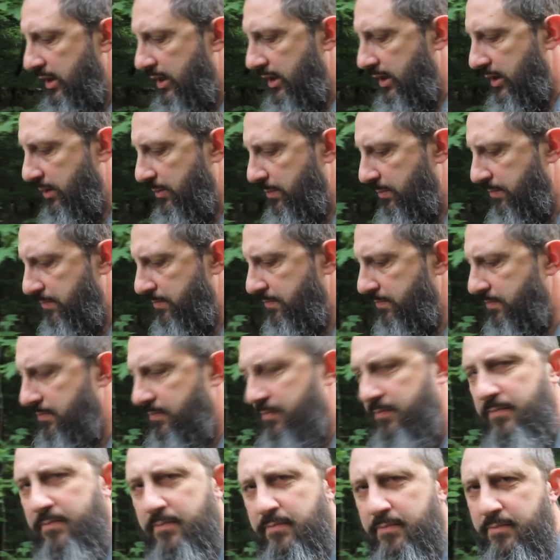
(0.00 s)
Um,
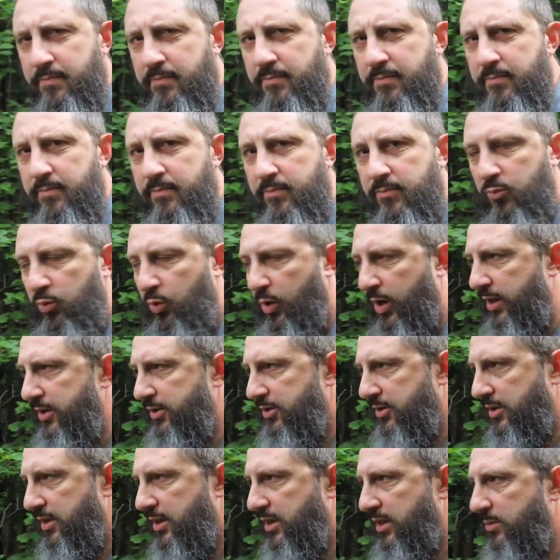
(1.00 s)
why
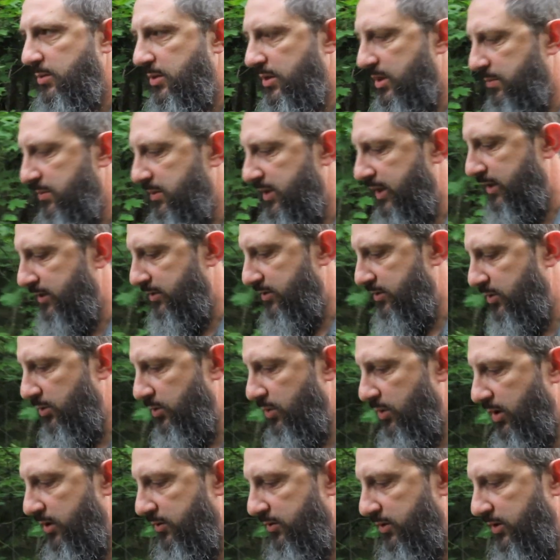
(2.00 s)
does it need to be updated
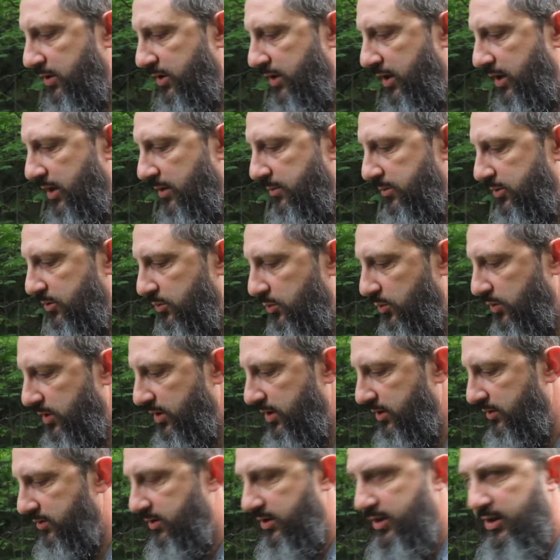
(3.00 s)
200 times in
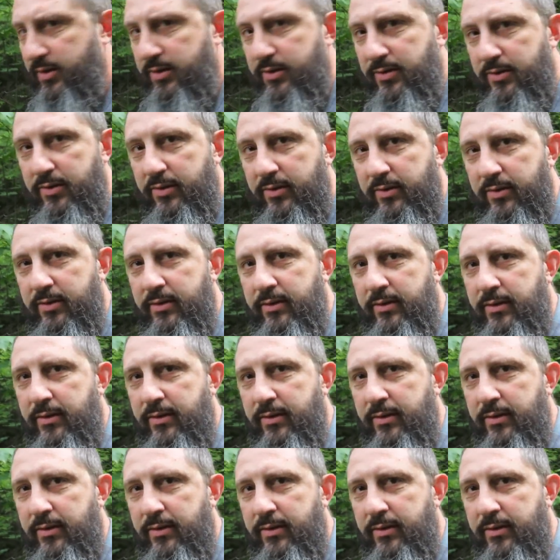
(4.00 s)
100 years?